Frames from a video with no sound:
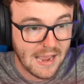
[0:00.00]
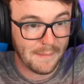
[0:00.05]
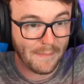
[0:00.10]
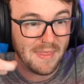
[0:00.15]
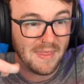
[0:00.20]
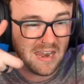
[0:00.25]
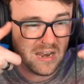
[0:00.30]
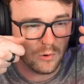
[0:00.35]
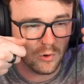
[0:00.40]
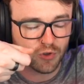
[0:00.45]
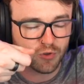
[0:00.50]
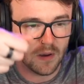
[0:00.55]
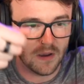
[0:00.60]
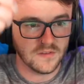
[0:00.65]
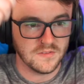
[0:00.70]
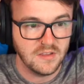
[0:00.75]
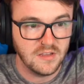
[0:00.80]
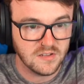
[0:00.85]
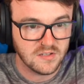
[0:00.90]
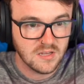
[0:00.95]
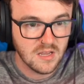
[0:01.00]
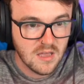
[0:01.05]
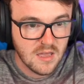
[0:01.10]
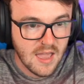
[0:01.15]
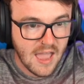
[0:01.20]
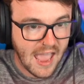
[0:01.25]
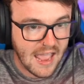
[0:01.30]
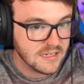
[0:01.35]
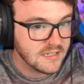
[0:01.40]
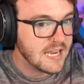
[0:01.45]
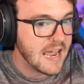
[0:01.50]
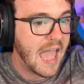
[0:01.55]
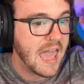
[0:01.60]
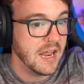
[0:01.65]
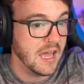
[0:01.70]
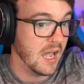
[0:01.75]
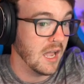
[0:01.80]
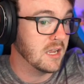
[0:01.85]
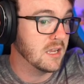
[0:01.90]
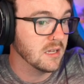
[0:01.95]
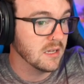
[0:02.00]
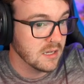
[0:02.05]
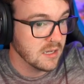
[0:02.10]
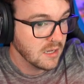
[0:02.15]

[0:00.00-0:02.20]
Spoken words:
and then it also has these antennae